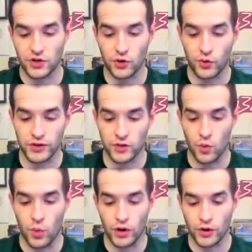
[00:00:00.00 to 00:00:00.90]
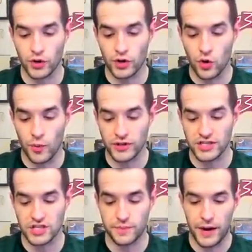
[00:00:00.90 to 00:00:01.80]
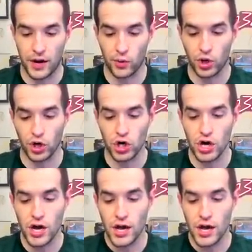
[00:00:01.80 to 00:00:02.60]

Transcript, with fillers: Turquoise Wonder, Cobalt Sparer.